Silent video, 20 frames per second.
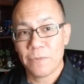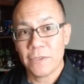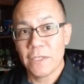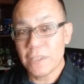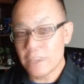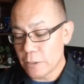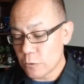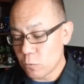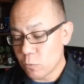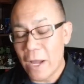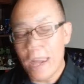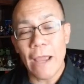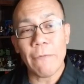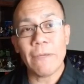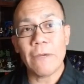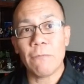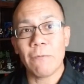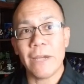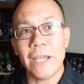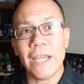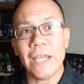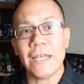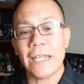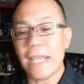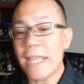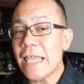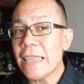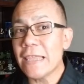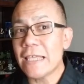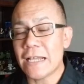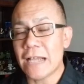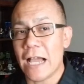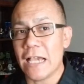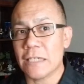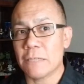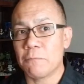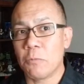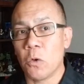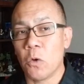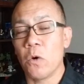This is why we read in the
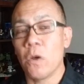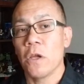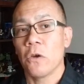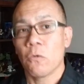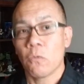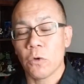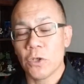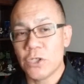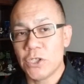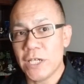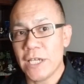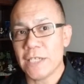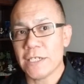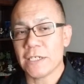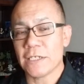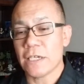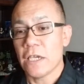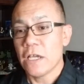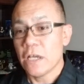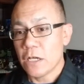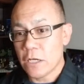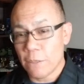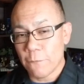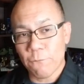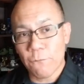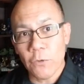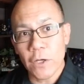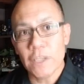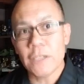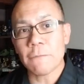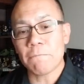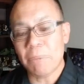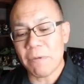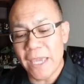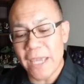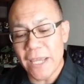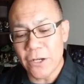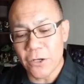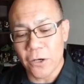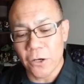gospel where Jesus confronts
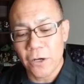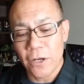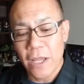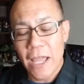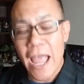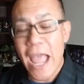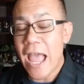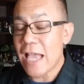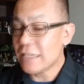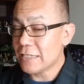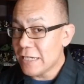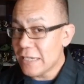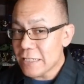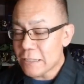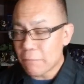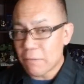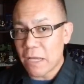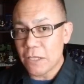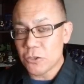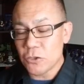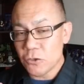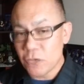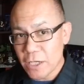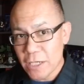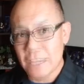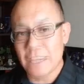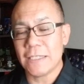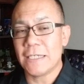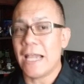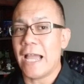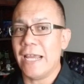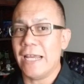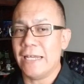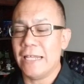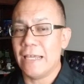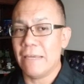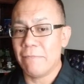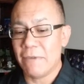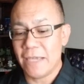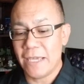Peter as he's about to assign
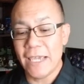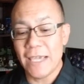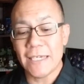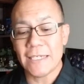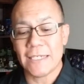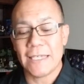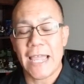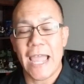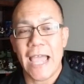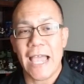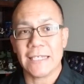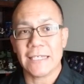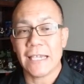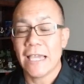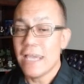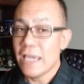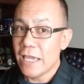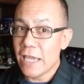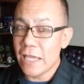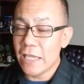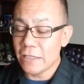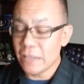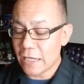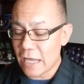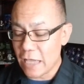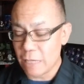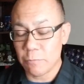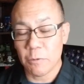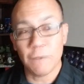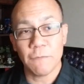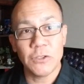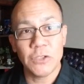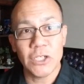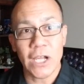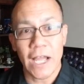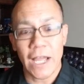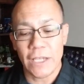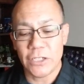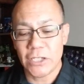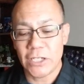him his task in the Gospel of
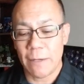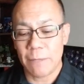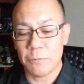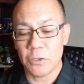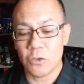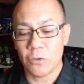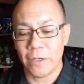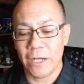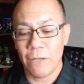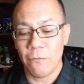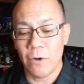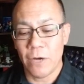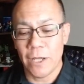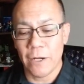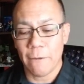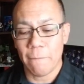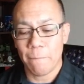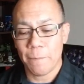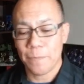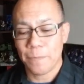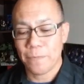John, chapter 21.